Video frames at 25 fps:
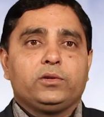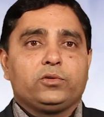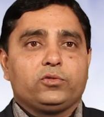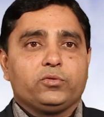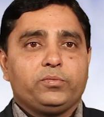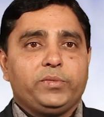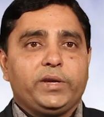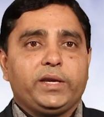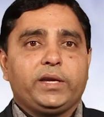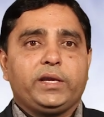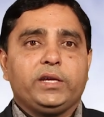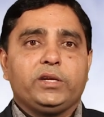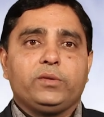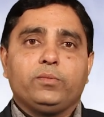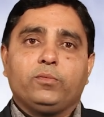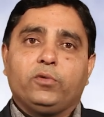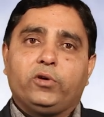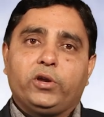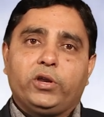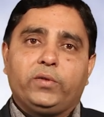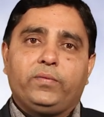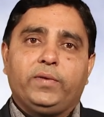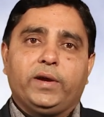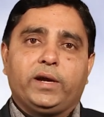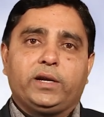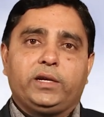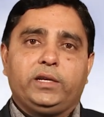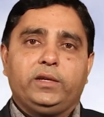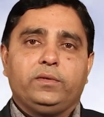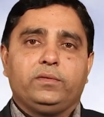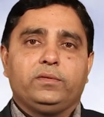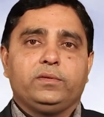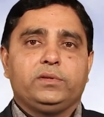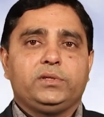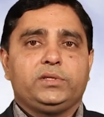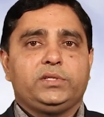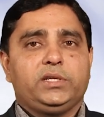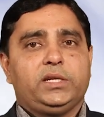to make it more
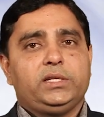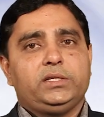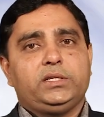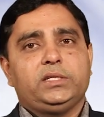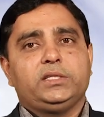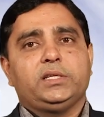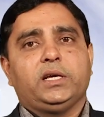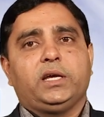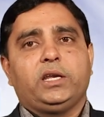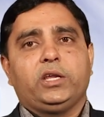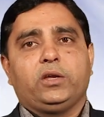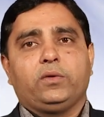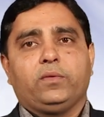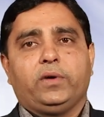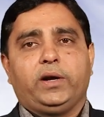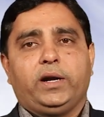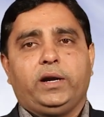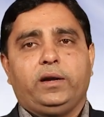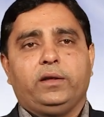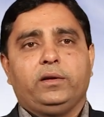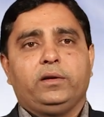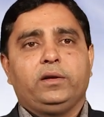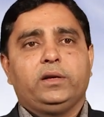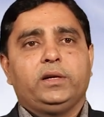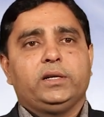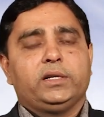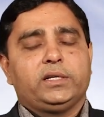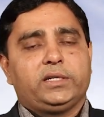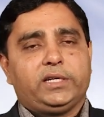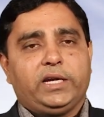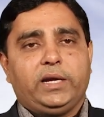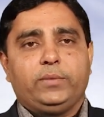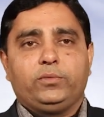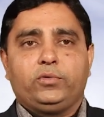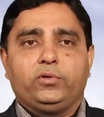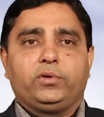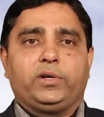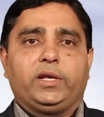effective, changes are required
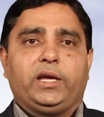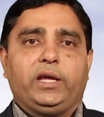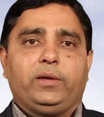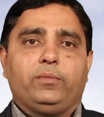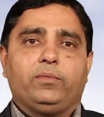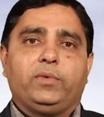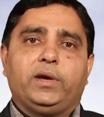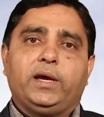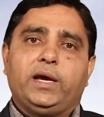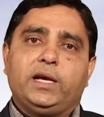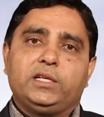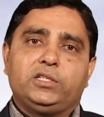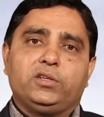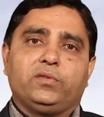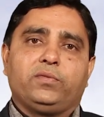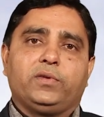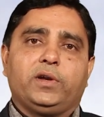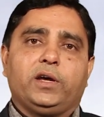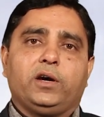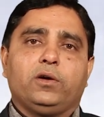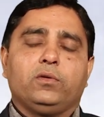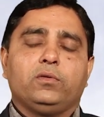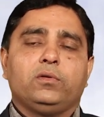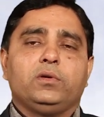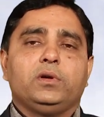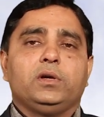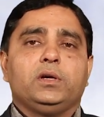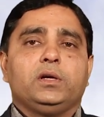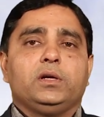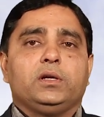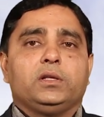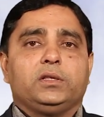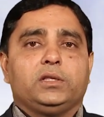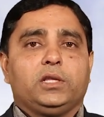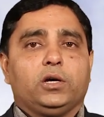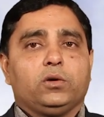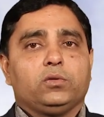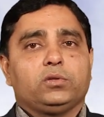time to time. As of now,
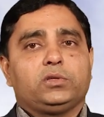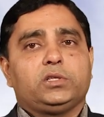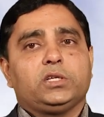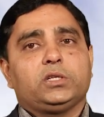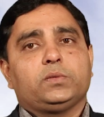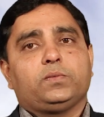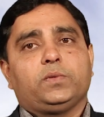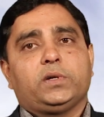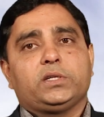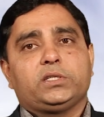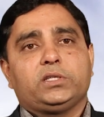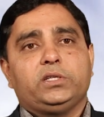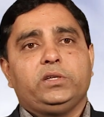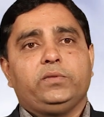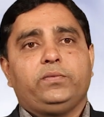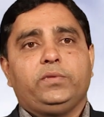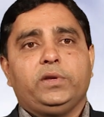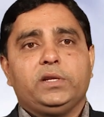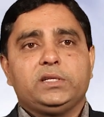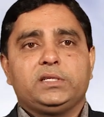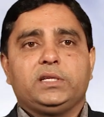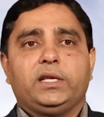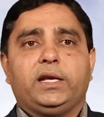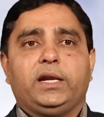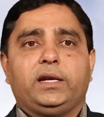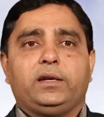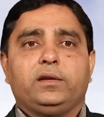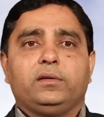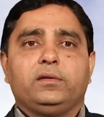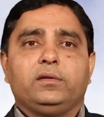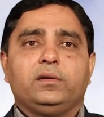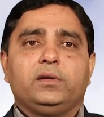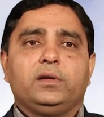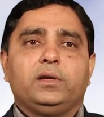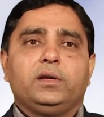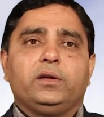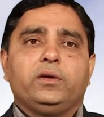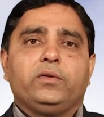the author personally feels that
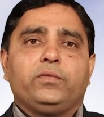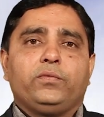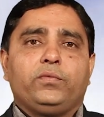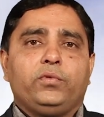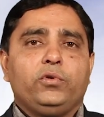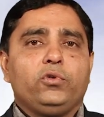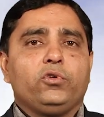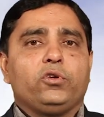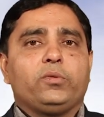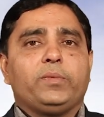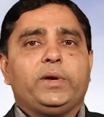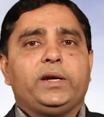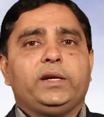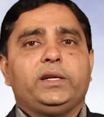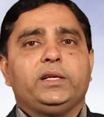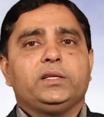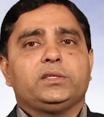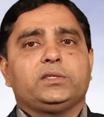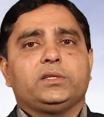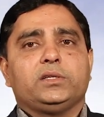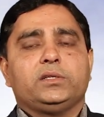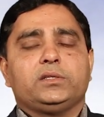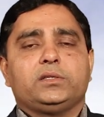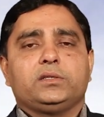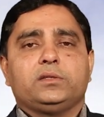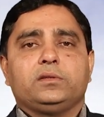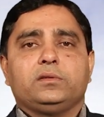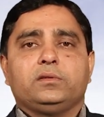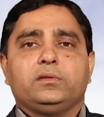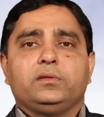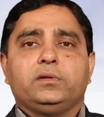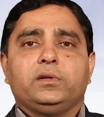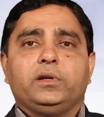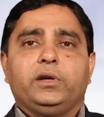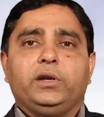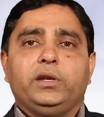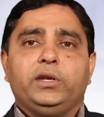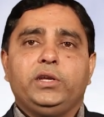few recommendations
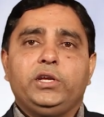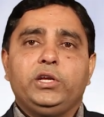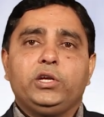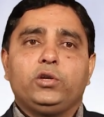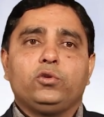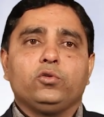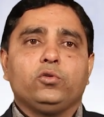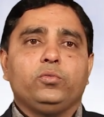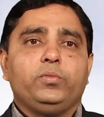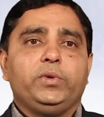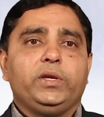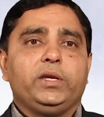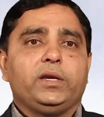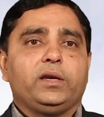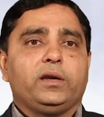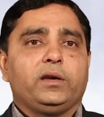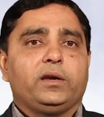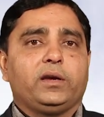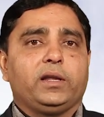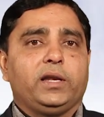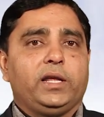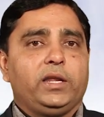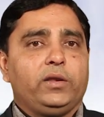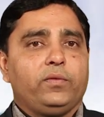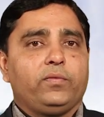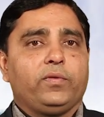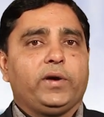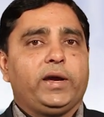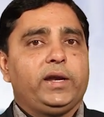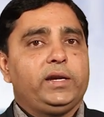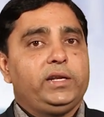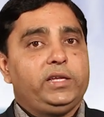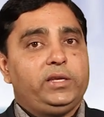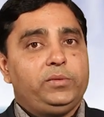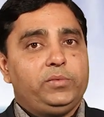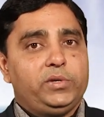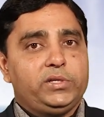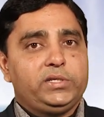need to be
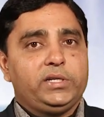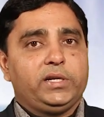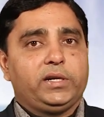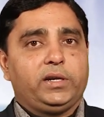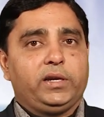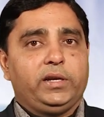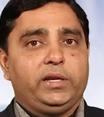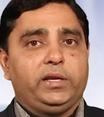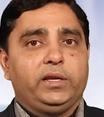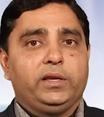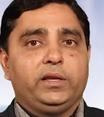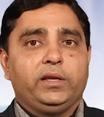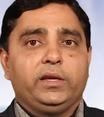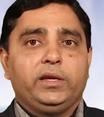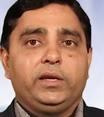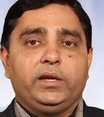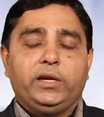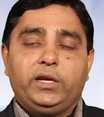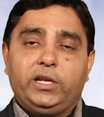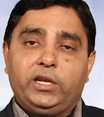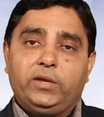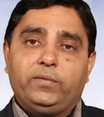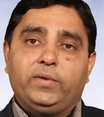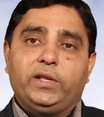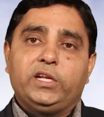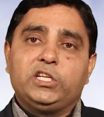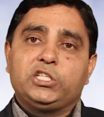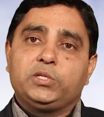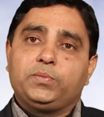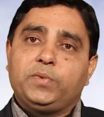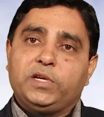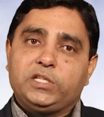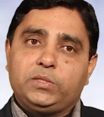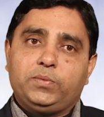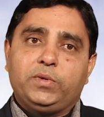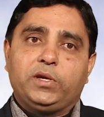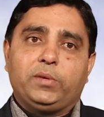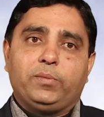clarified immediately in a very
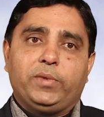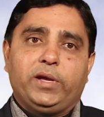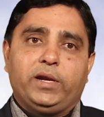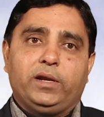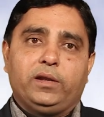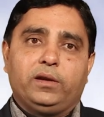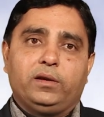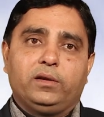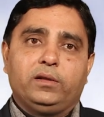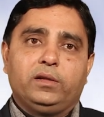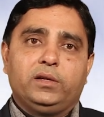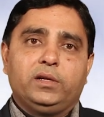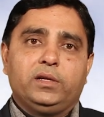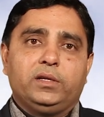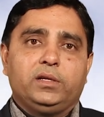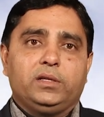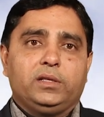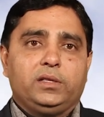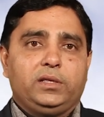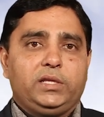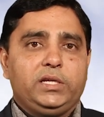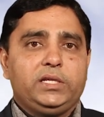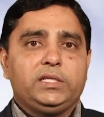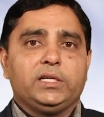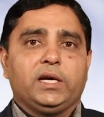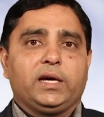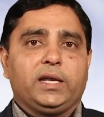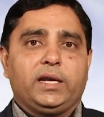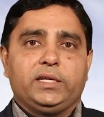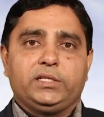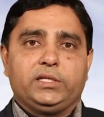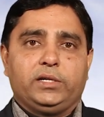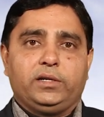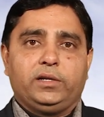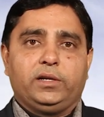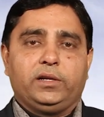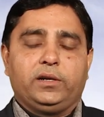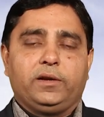specific manner. These are
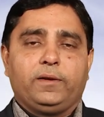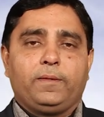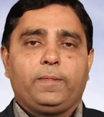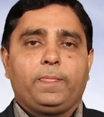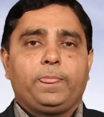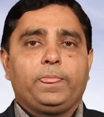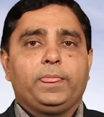as under.